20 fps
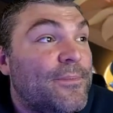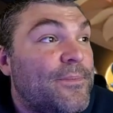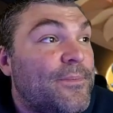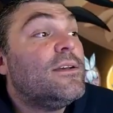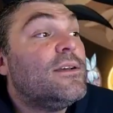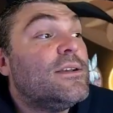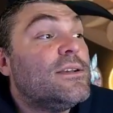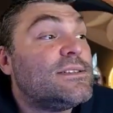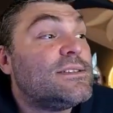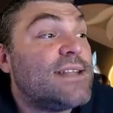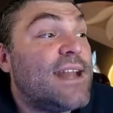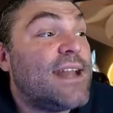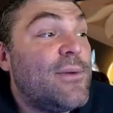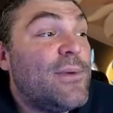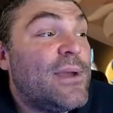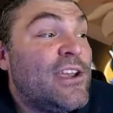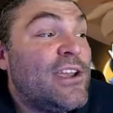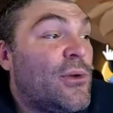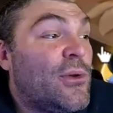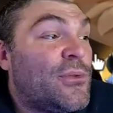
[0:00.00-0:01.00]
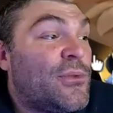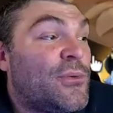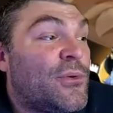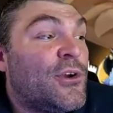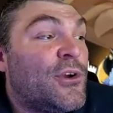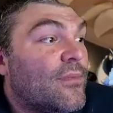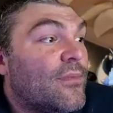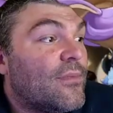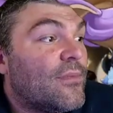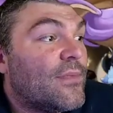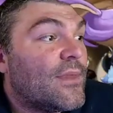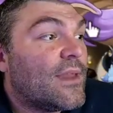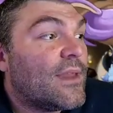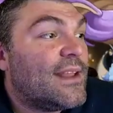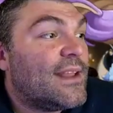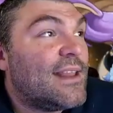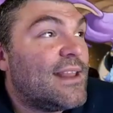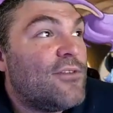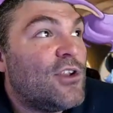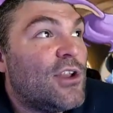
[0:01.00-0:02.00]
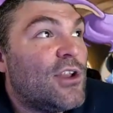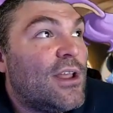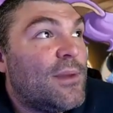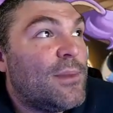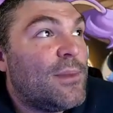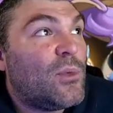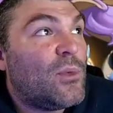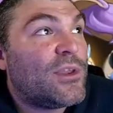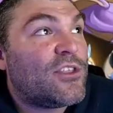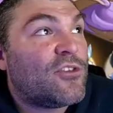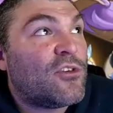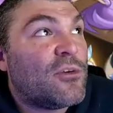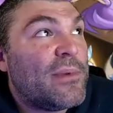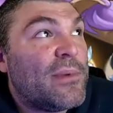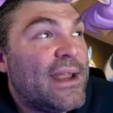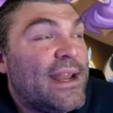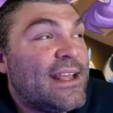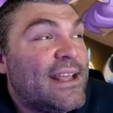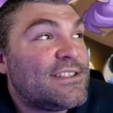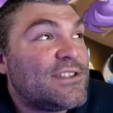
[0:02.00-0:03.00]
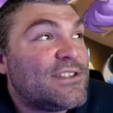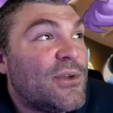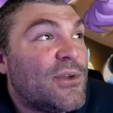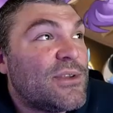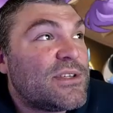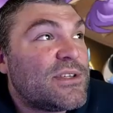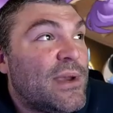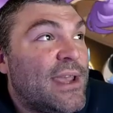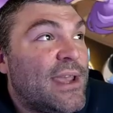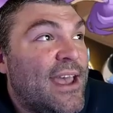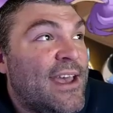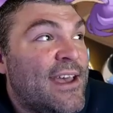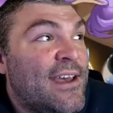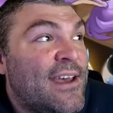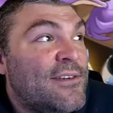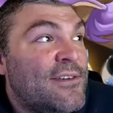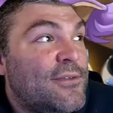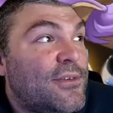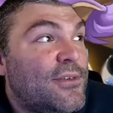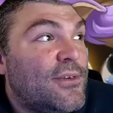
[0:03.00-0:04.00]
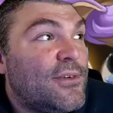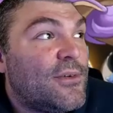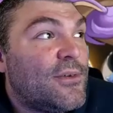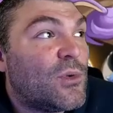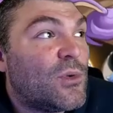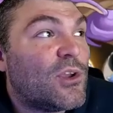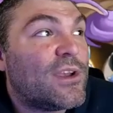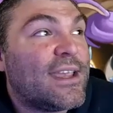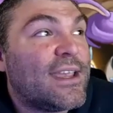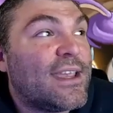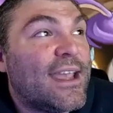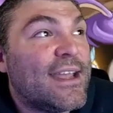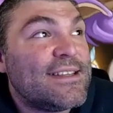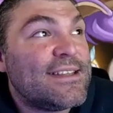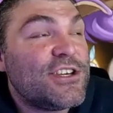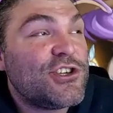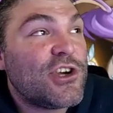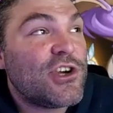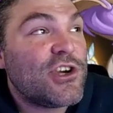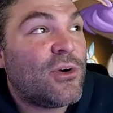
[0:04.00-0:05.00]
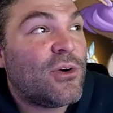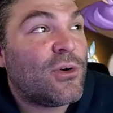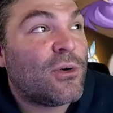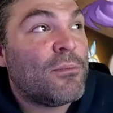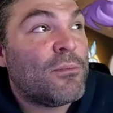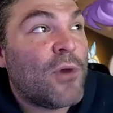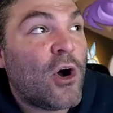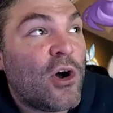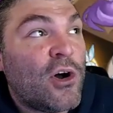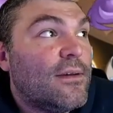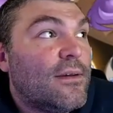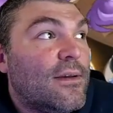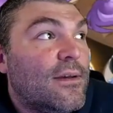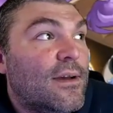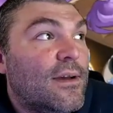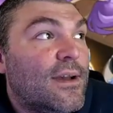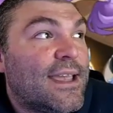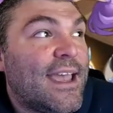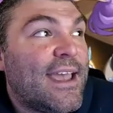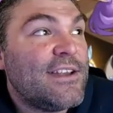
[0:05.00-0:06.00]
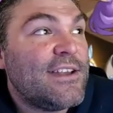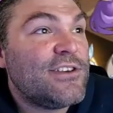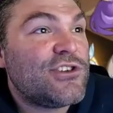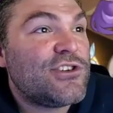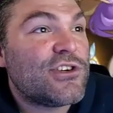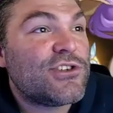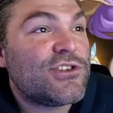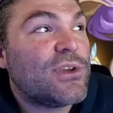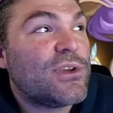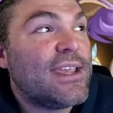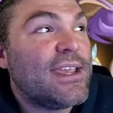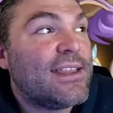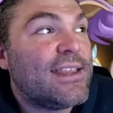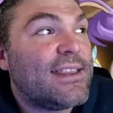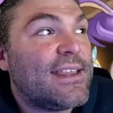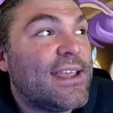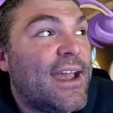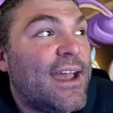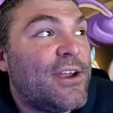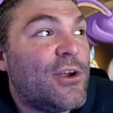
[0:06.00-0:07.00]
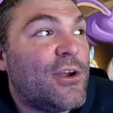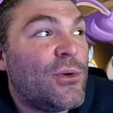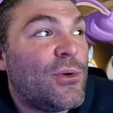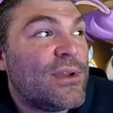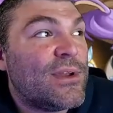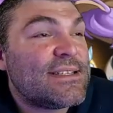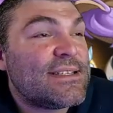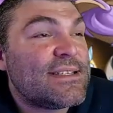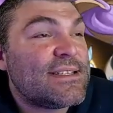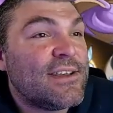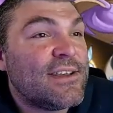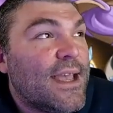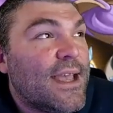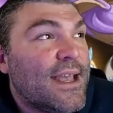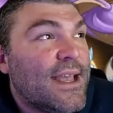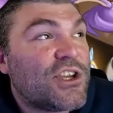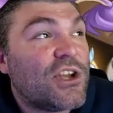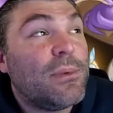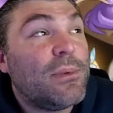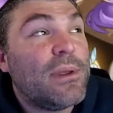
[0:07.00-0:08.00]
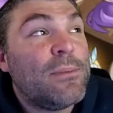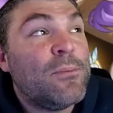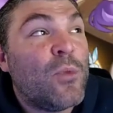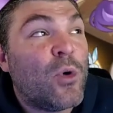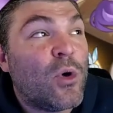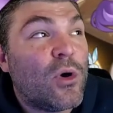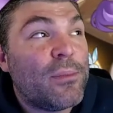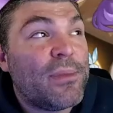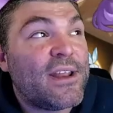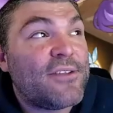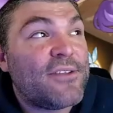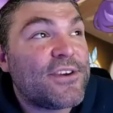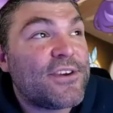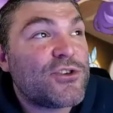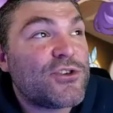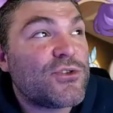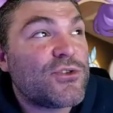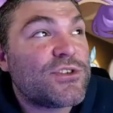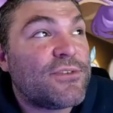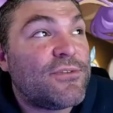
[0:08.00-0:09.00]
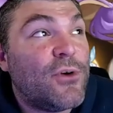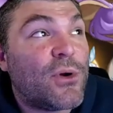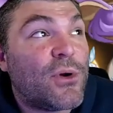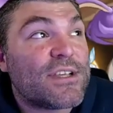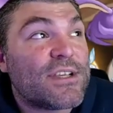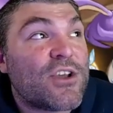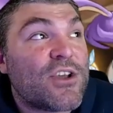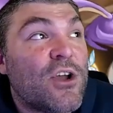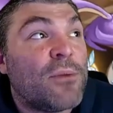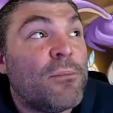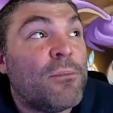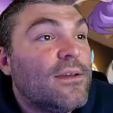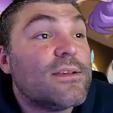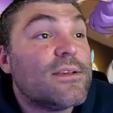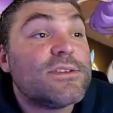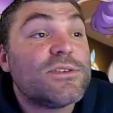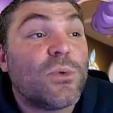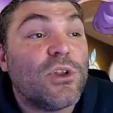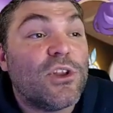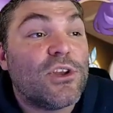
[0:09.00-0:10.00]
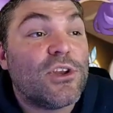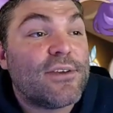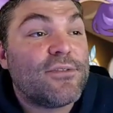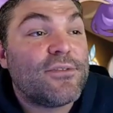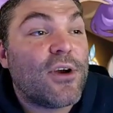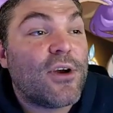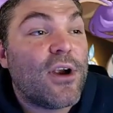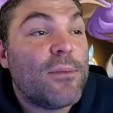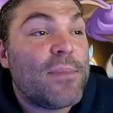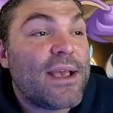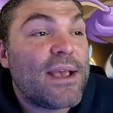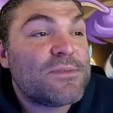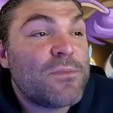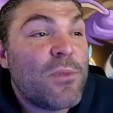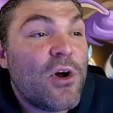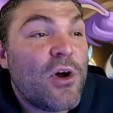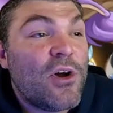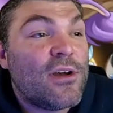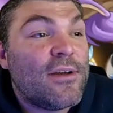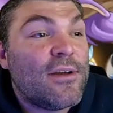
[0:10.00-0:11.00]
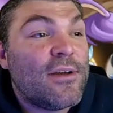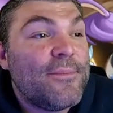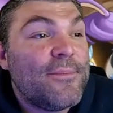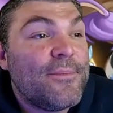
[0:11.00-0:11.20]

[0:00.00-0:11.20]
So now we can go through and level up with the remaining stones that we have. We're looking at Tisha or Maw. Again, just looking at the Ionis skills, it's going to be more beneficial to focus on Maw. So we're looking for our best Maw.